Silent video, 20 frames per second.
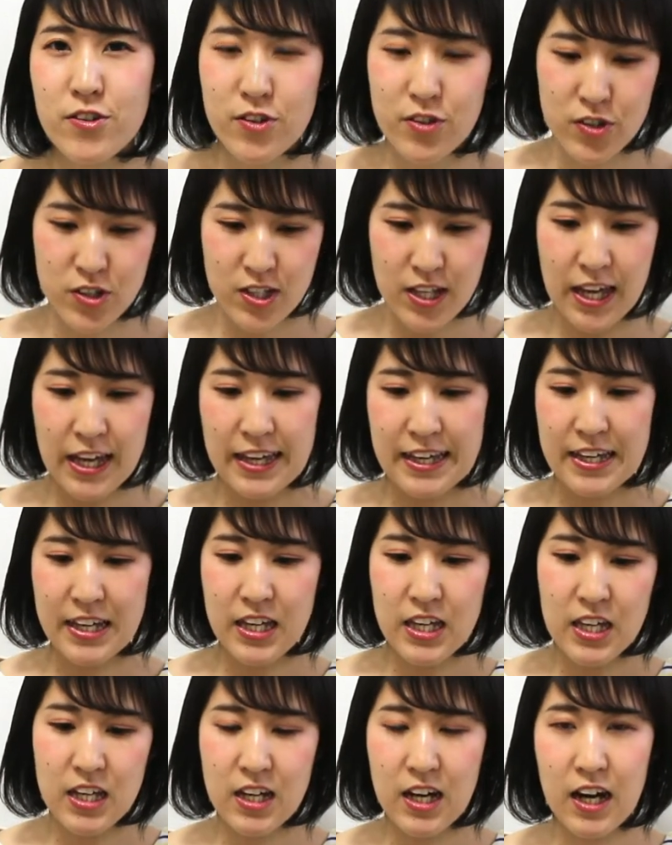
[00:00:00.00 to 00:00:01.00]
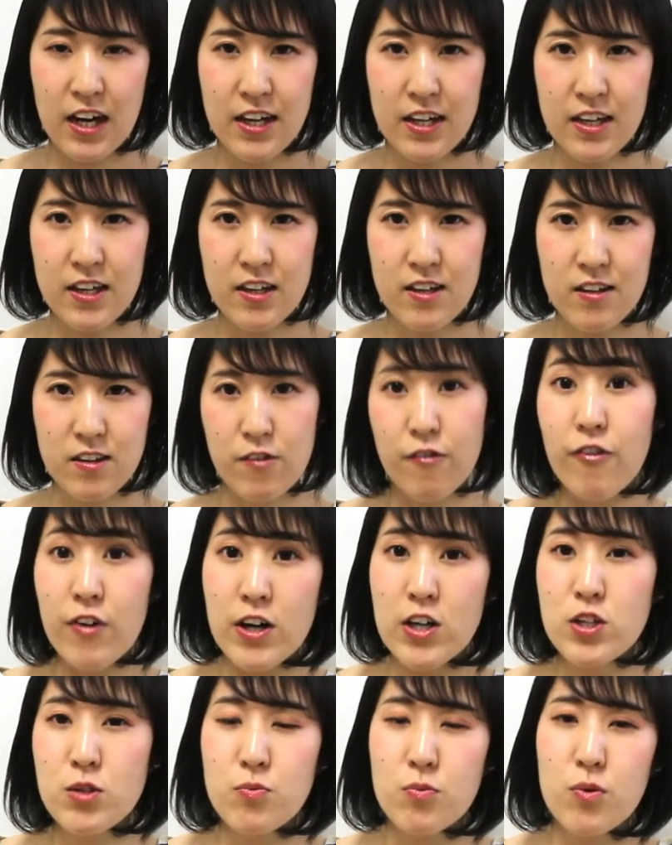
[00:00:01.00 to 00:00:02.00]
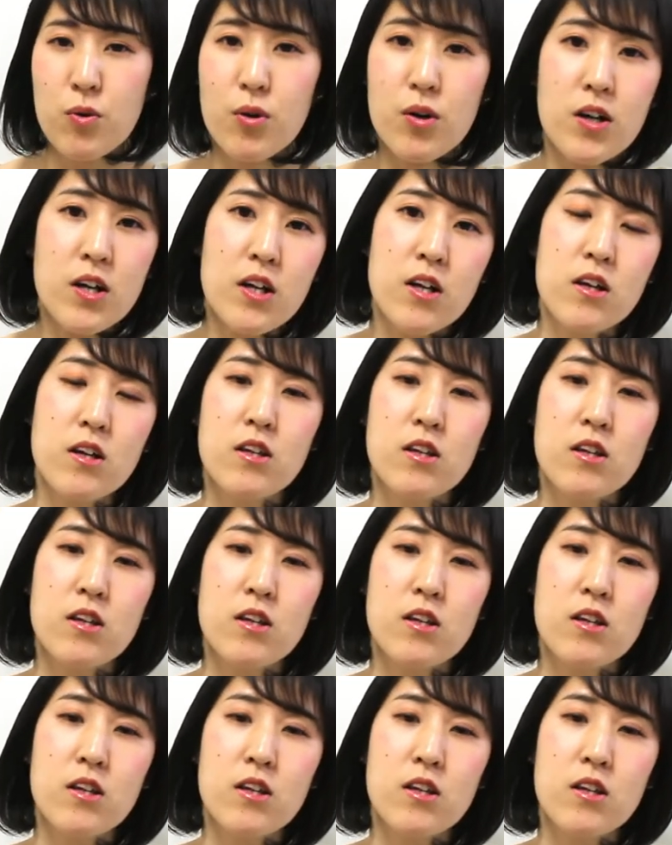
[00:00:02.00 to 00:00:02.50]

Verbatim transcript: you say ikkai, the first floor,